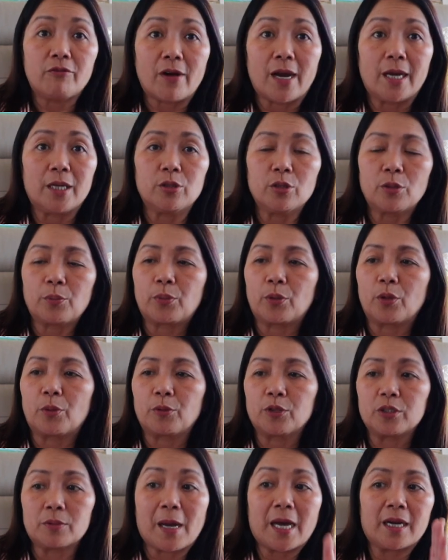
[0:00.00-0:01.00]
Find your
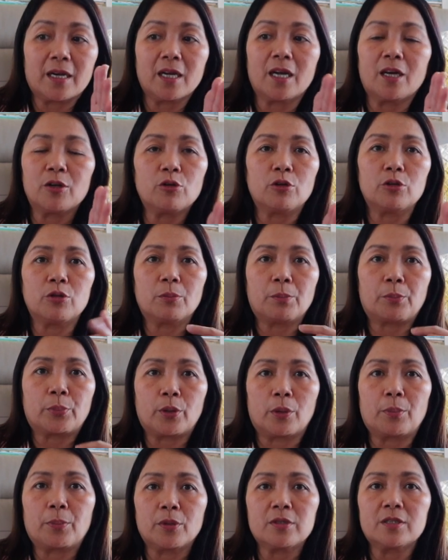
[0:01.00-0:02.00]
purpose. Parang ganun yung
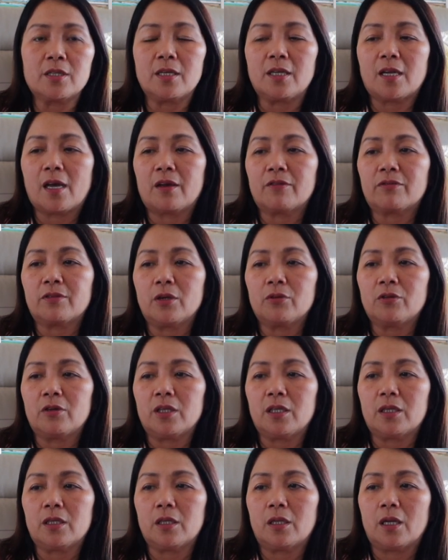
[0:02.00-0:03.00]
purpose in life daw
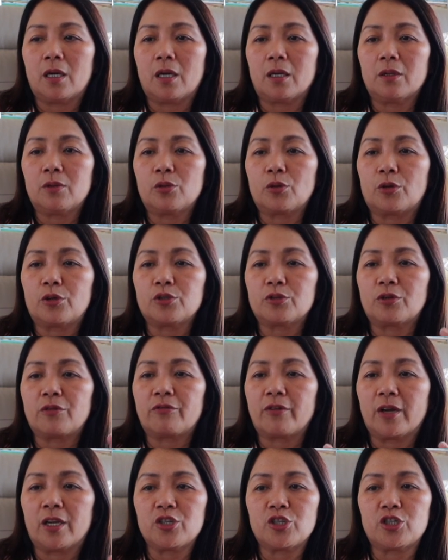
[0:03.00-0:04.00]
yung ikigai. Nurture
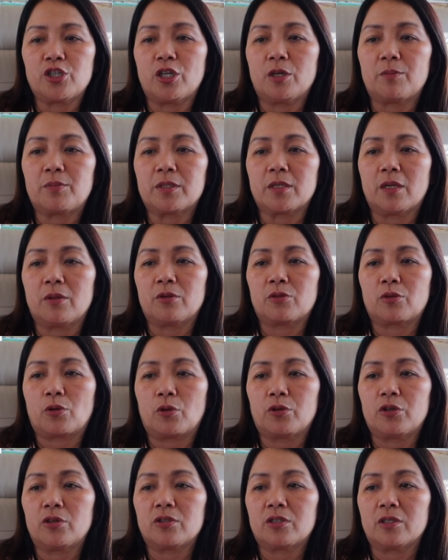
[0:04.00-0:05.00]
friendships and
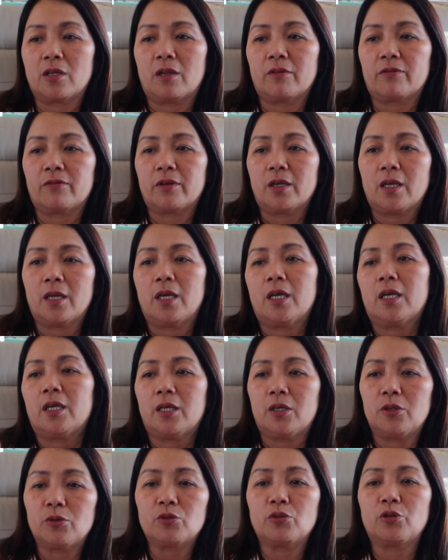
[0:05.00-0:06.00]
throw yourself
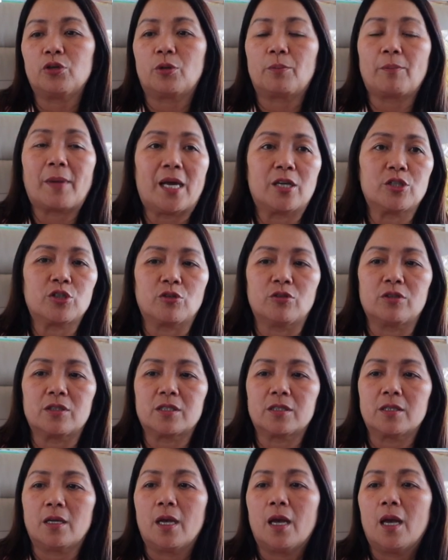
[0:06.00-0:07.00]
into your passions.
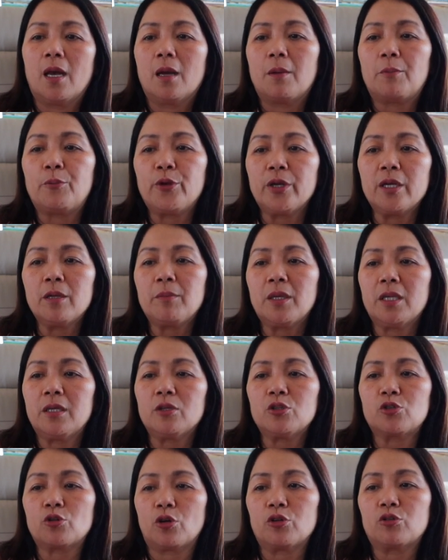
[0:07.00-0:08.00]
Bring
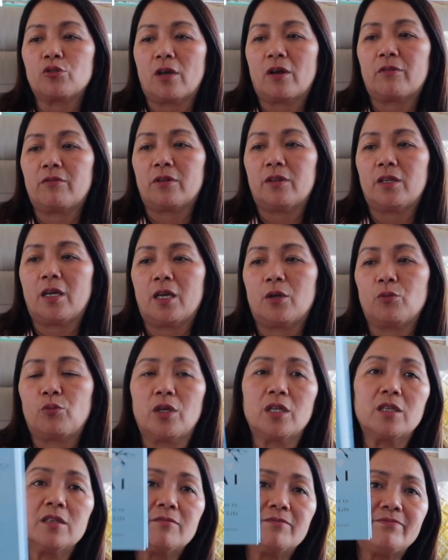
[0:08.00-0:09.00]
meaning joy to everyday
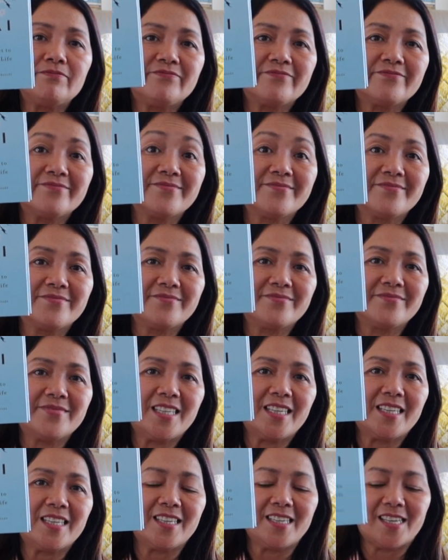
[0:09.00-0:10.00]
with
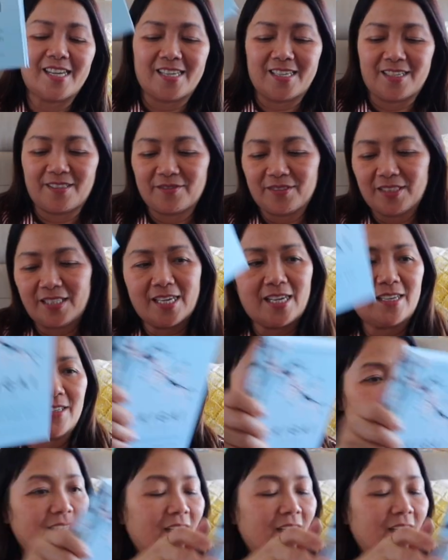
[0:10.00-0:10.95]
ikigai. Yan.